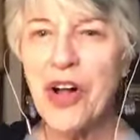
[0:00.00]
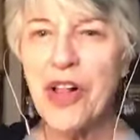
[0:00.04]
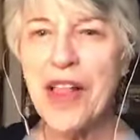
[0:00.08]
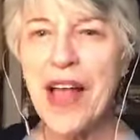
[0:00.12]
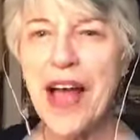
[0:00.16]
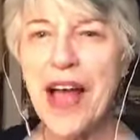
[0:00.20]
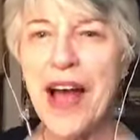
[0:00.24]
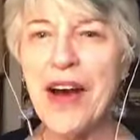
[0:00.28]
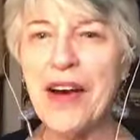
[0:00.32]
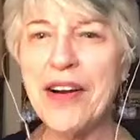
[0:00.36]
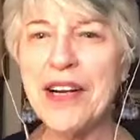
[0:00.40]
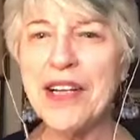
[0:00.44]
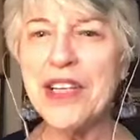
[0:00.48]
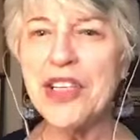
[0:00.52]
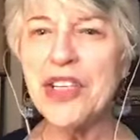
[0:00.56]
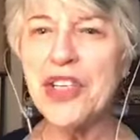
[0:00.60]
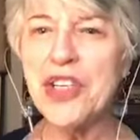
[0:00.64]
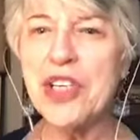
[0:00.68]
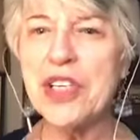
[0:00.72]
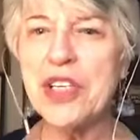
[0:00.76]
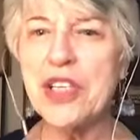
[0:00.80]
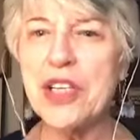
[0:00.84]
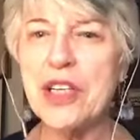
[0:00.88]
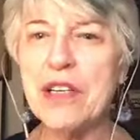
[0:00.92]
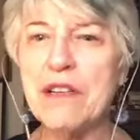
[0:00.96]
all out.
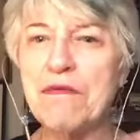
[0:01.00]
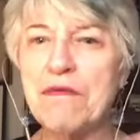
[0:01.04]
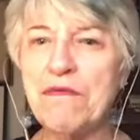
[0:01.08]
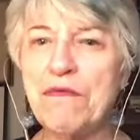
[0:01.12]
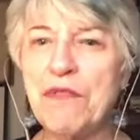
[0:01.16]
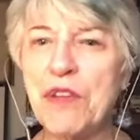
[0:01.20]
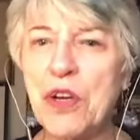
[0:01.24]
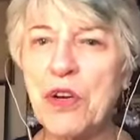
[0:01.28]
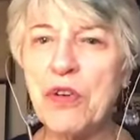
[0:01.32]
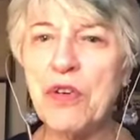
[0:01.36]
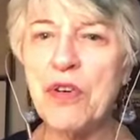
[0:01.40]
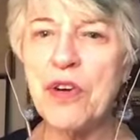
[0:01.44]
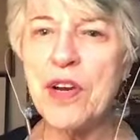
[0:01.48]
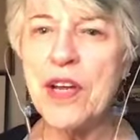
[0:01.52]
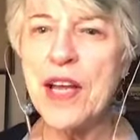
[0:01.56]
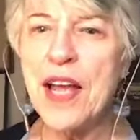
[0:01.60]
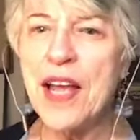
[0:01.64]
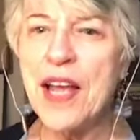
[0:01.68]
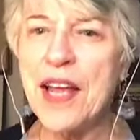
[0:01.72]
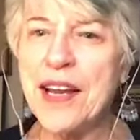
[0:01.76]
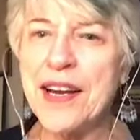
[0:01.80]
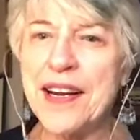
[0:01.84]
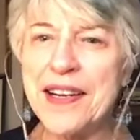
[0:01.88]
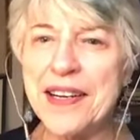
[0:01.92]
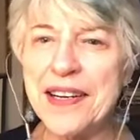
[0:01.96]
He's just
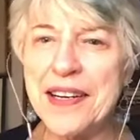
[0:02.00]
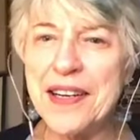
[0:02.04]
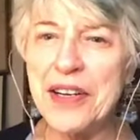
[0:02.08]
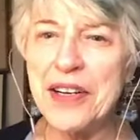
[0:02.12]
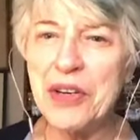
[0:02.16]
infuriated,